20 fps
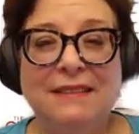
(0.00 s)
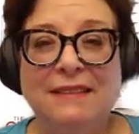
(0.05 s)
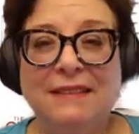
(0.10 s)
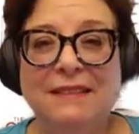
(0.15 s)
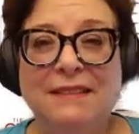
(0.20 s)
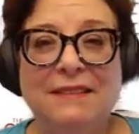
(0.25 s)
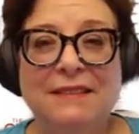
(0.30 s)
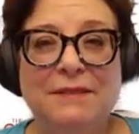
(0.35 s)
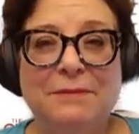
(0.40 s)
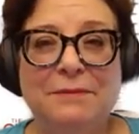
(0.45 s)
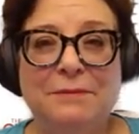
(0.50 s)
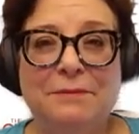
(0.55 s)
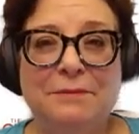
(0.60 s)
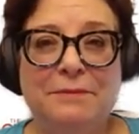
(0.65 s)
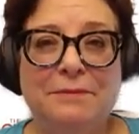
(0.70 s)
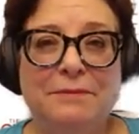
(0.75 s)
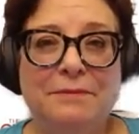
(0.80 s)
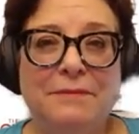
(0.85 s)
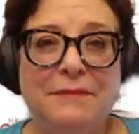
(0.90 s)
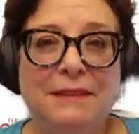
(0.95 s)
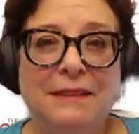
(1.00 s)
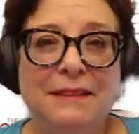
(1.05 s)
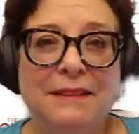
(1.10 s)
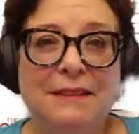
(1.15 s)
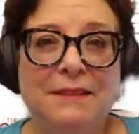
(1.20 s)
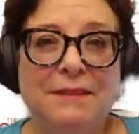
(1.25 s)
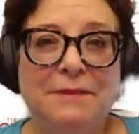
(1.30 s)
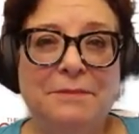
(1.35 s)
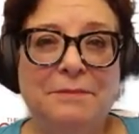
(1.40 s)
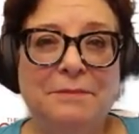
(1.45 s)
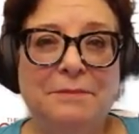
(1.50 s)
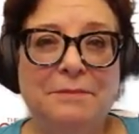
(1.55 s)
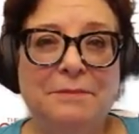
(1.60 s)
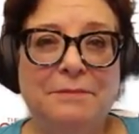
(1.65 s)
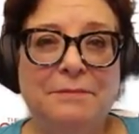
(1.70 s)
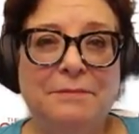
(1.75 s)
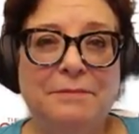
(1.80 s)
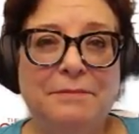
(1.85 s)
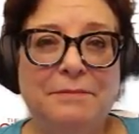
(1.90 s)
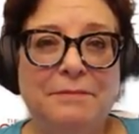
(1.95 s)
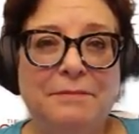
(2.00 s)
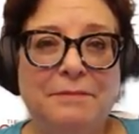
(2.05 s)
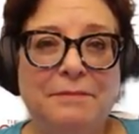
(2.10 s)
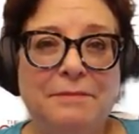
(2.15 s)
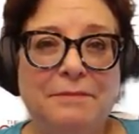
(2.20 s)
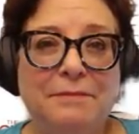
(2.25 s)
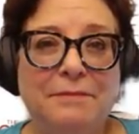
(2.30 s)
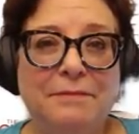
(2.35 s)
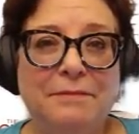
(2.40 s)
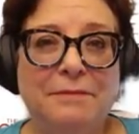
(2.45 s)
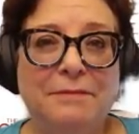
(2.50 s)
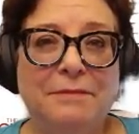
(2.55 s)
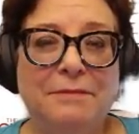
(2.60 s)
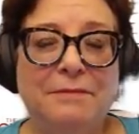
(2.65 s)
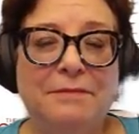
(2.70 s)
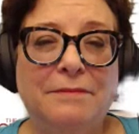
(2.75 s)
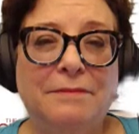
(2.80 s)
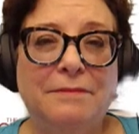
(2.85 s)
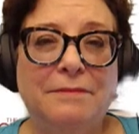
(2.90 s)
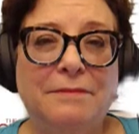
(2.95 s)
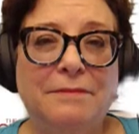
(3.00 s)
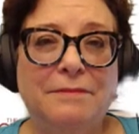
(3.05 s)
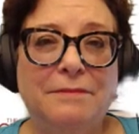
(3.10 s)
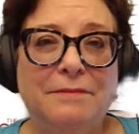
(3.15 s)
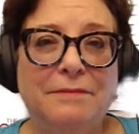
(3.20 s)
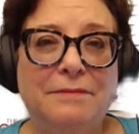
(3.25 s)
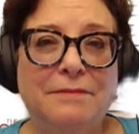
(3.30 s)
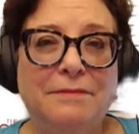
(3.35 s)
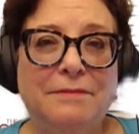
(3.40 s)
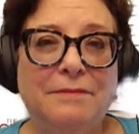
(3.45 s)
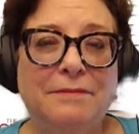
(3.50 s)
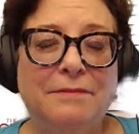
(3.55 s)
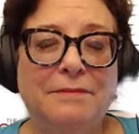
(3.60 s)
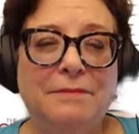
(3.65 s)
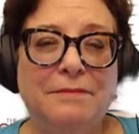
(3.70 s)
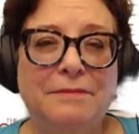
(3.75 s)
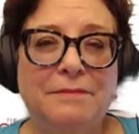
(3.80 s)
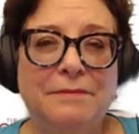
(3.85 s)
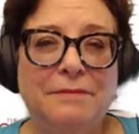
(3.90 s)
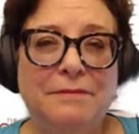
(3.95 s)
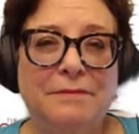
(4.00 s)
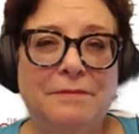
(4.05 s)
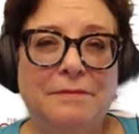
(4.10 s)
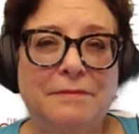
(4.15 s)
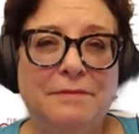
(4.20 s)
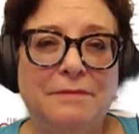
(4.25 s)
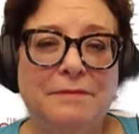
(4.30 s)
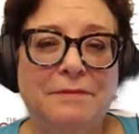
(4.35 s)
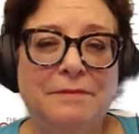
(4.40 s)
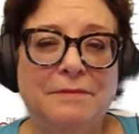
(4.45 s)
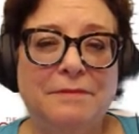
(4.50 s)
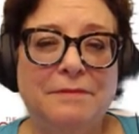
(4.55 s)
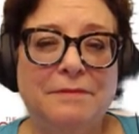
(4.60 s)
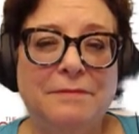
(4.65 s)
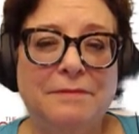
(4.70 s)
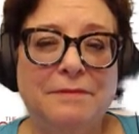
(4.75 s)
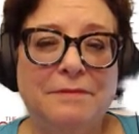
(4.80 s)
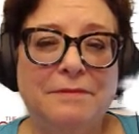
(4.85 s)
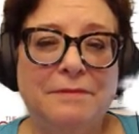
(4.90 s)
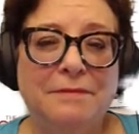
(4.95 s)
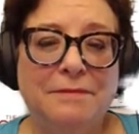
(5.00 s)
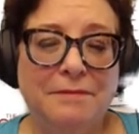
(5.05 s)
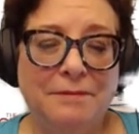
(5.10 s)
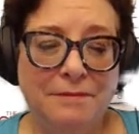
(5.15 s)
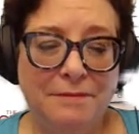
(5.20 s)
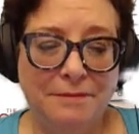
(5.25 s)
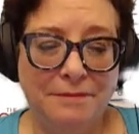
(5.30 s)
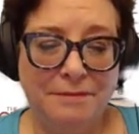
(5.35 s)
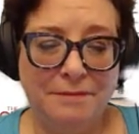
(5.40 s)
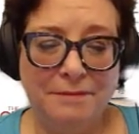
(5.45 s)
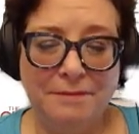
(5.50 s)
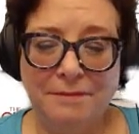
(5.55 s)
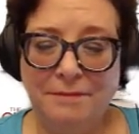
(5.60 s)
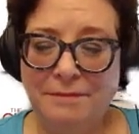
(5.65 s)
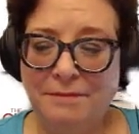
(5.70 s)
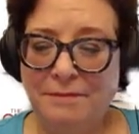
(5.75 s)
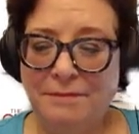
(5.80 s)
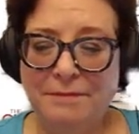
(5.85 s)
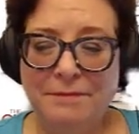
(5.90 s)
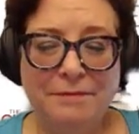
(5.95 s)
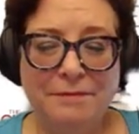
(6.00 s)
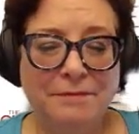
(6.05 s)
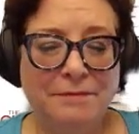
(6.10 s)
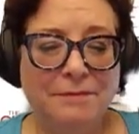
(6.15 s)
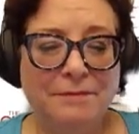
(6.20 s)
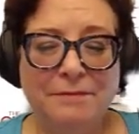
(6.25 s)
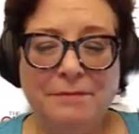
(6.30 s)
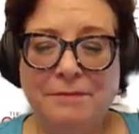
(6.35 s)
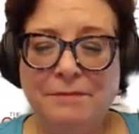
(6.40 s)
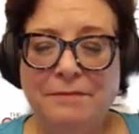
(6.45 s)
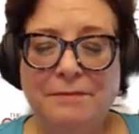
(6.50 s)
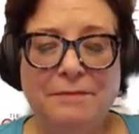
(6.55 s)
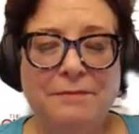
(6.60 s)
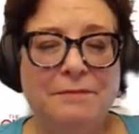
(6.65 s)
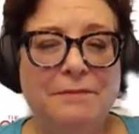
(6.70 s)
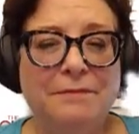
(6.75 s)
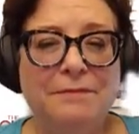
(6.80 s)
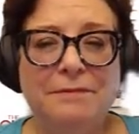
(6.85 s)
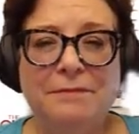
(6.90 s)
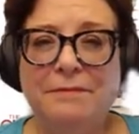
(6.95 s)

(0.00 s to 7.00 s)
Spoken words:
(silent)